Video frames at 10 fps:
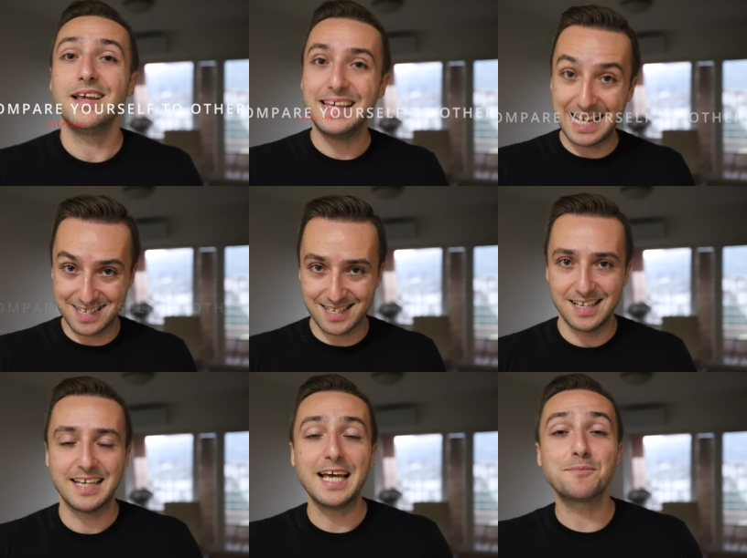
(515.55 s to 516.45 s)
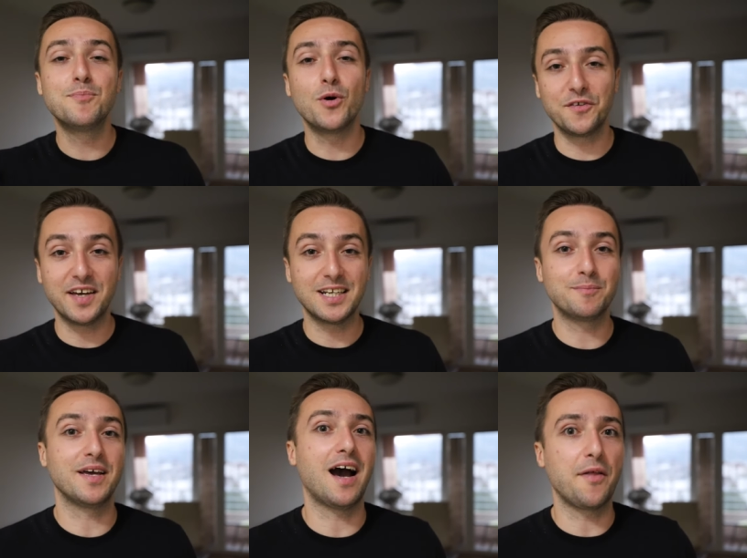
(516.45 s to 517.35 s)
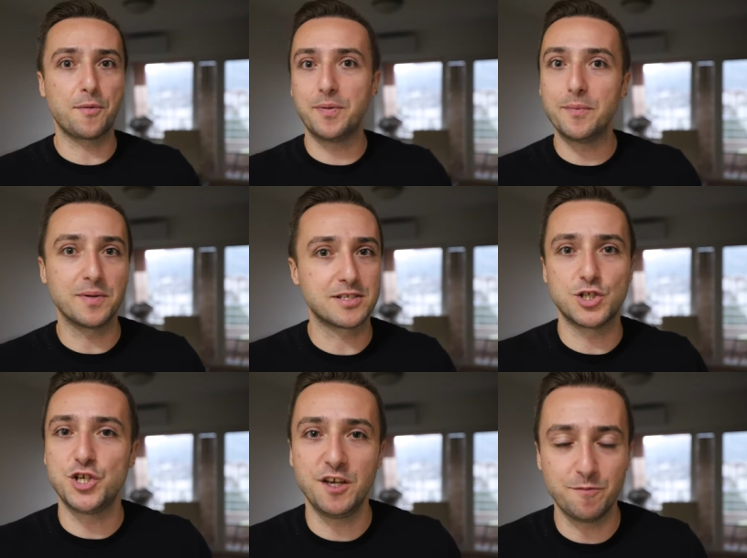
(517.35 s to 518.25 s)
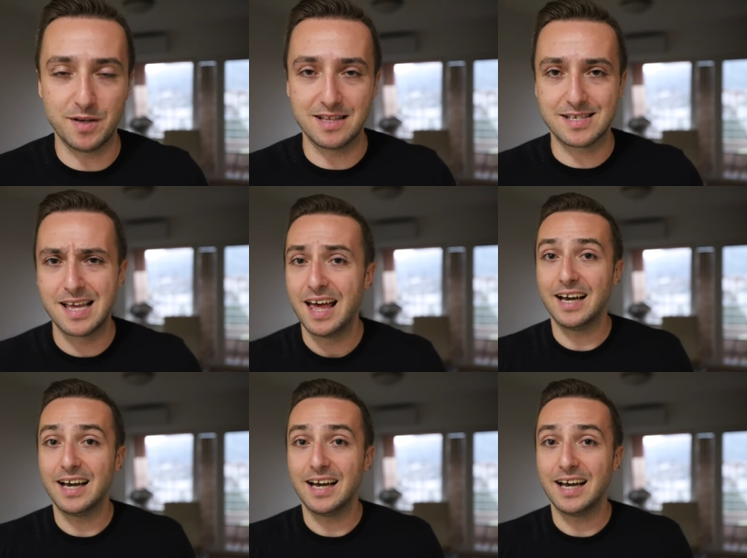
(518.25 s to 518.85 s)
Yes, get motivated by other people's achievements.